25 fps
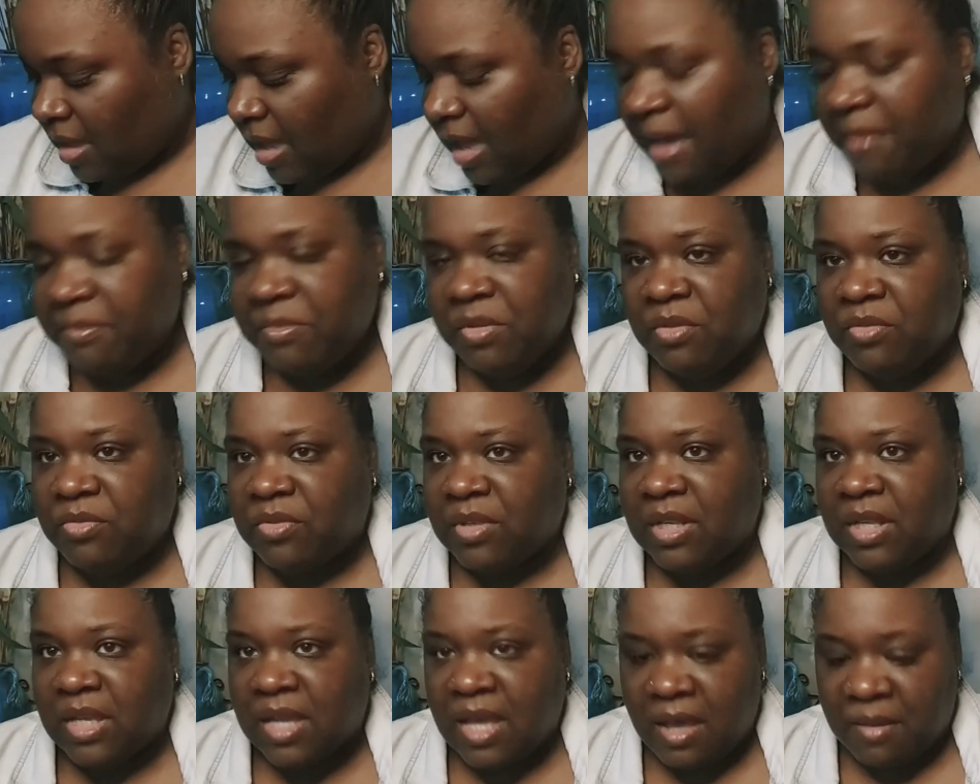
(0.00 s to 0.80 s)
I'm
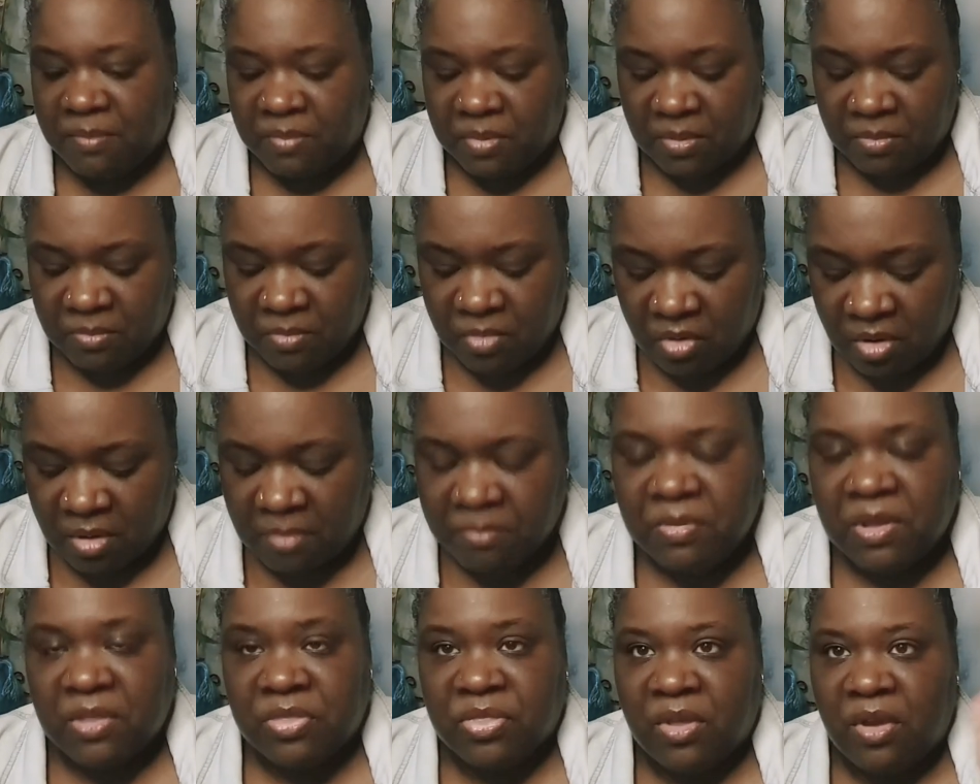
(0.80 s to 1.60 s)
using a couple of more,
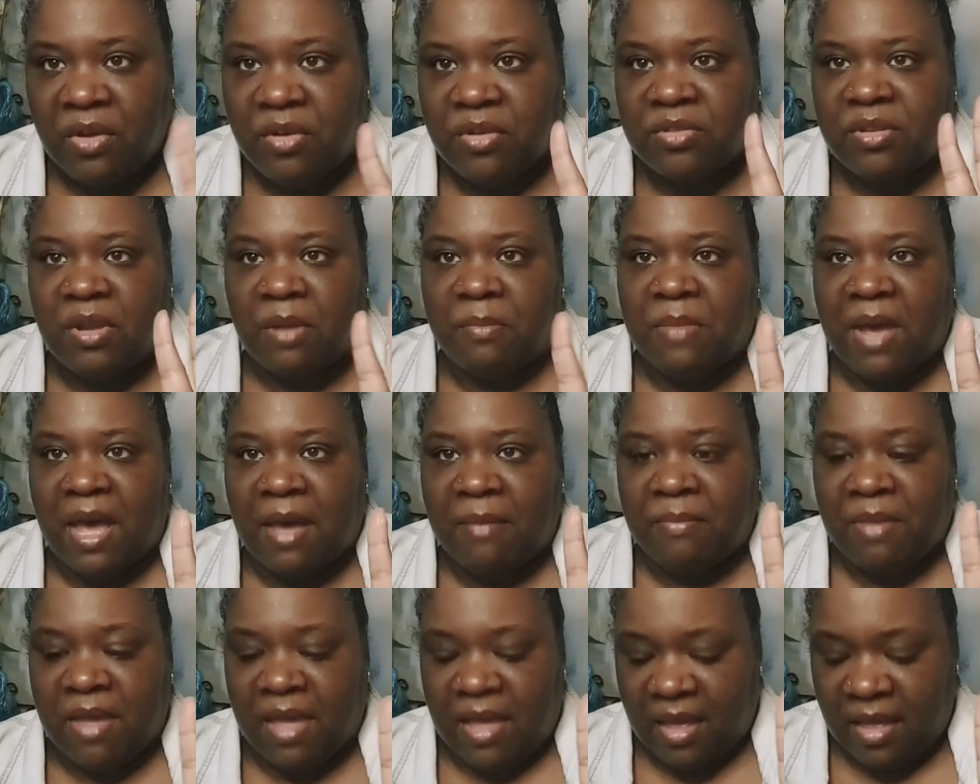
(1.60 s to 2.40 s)
but those are
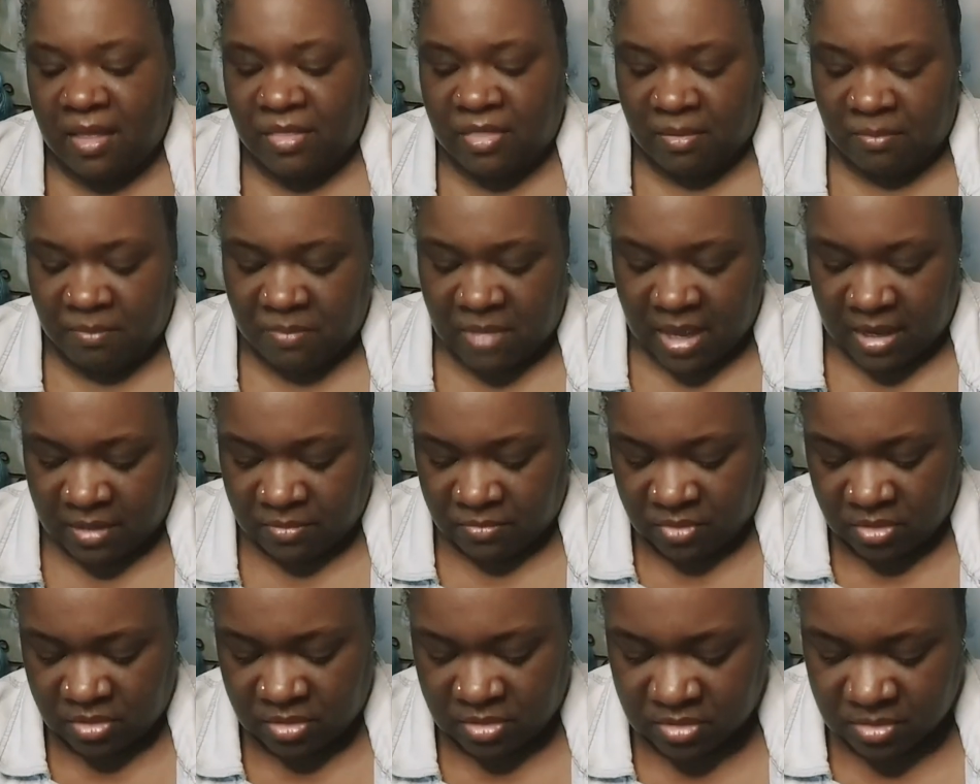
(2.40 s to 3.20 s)
by Bath and Body
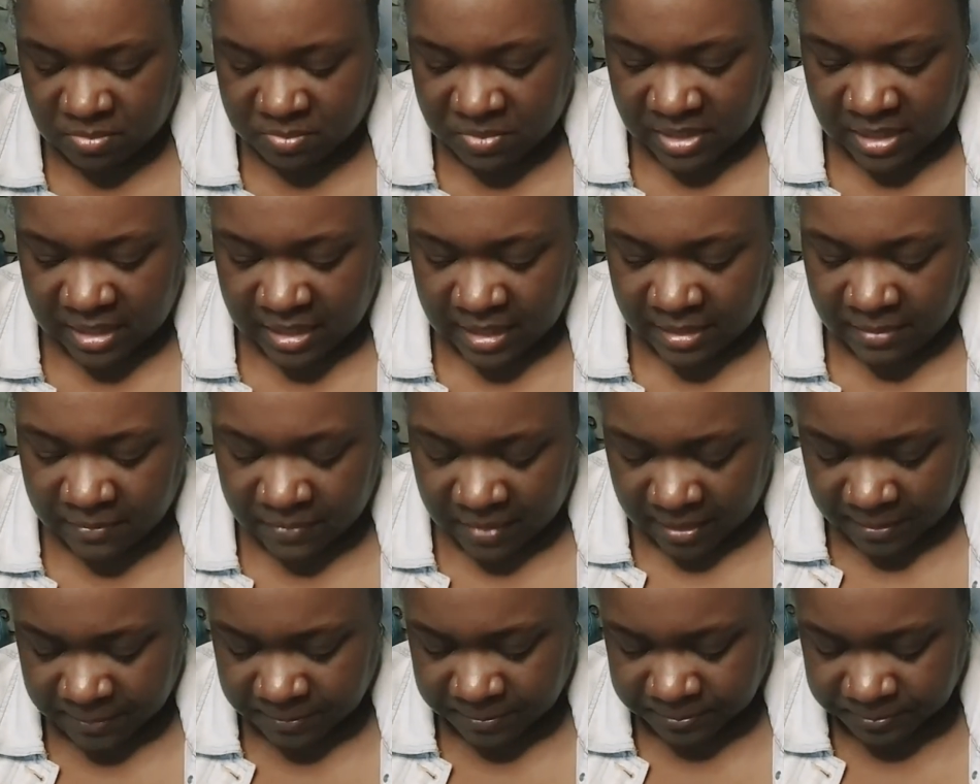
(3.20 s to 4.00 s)
Works. But
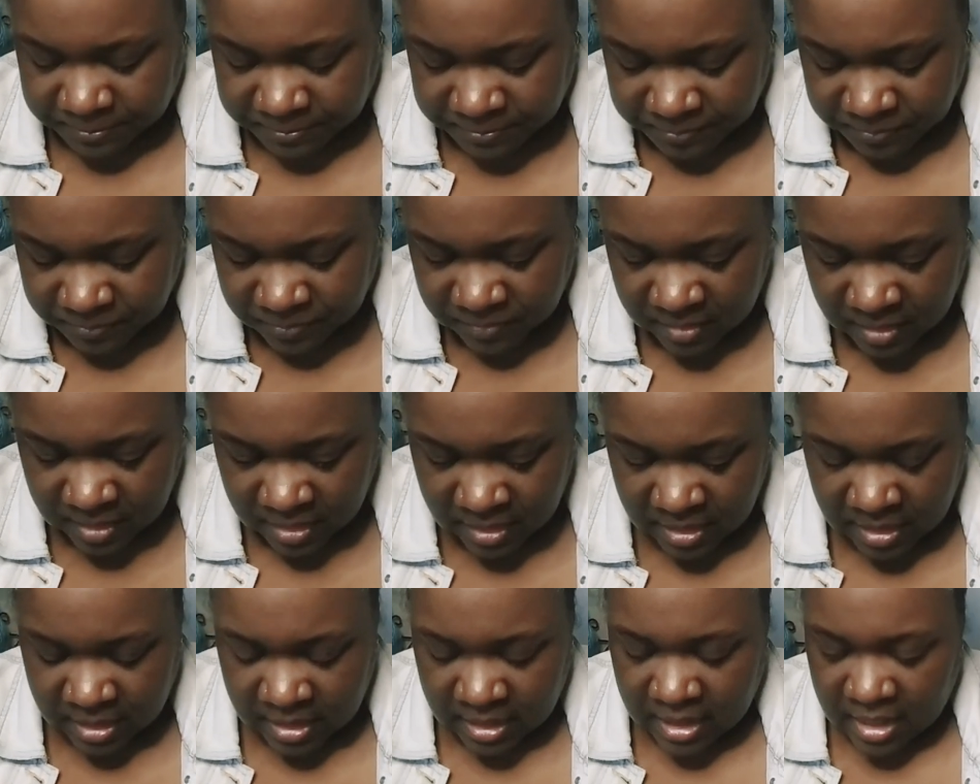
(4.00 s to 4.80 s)
anyway,
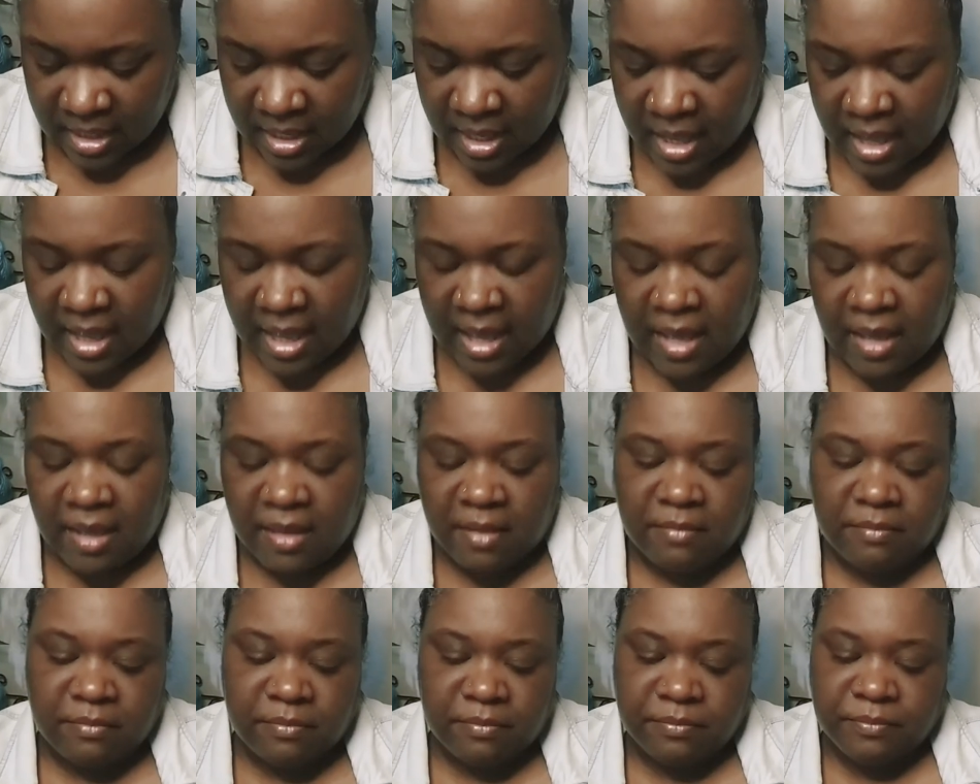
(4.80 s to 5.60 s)

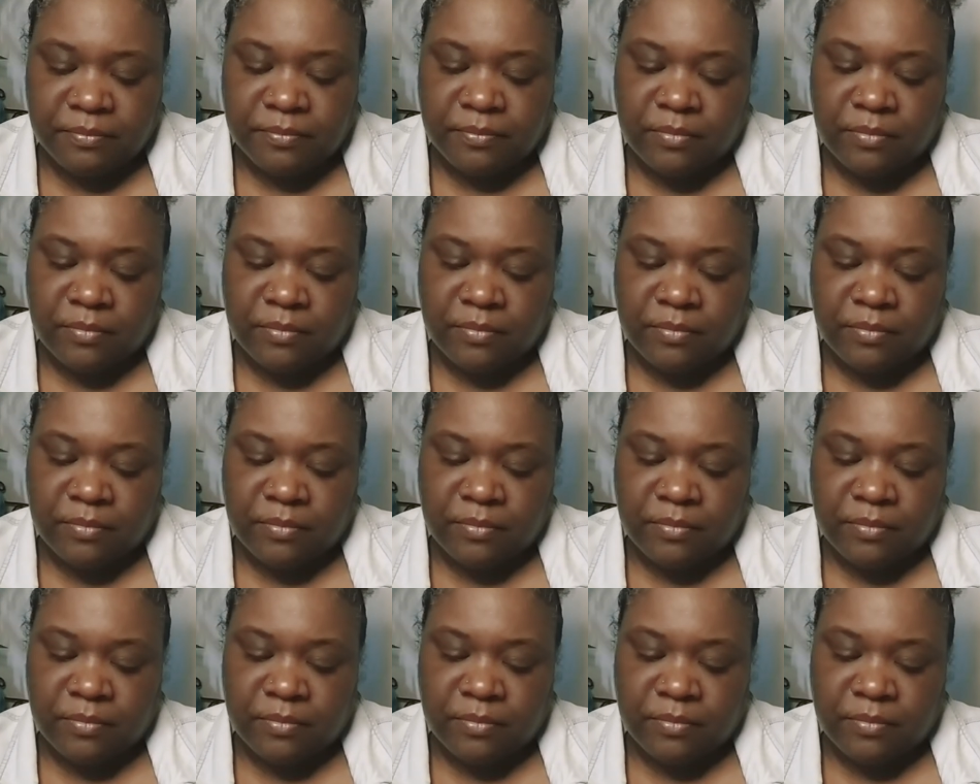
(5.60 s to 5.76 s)
I